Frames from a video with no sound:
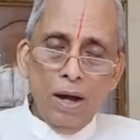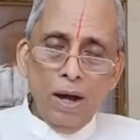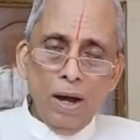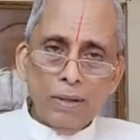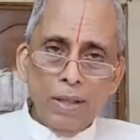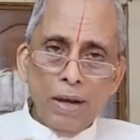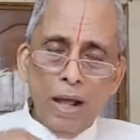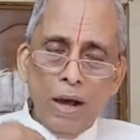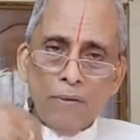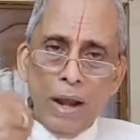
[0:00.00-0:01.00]
And
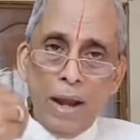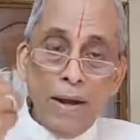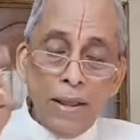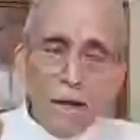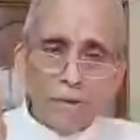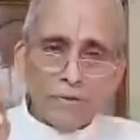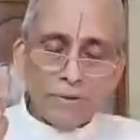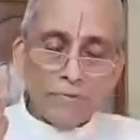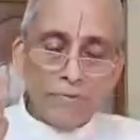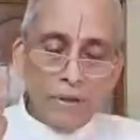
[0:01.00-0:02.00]
then our
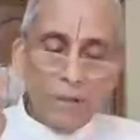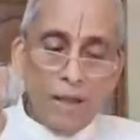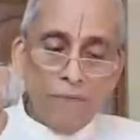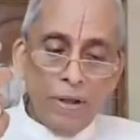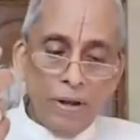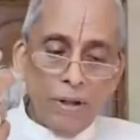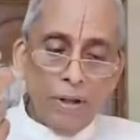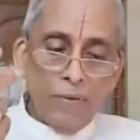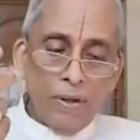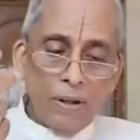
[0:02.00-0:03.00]
ideas, when
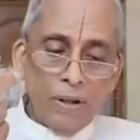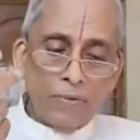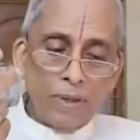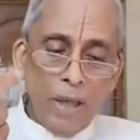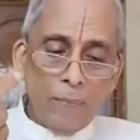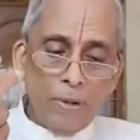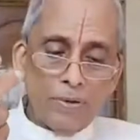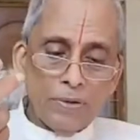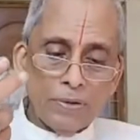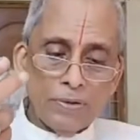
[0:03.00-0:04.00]
this
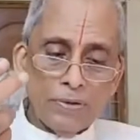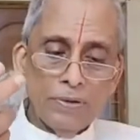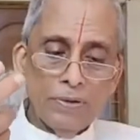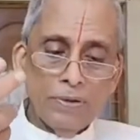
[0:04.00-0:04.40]
happens,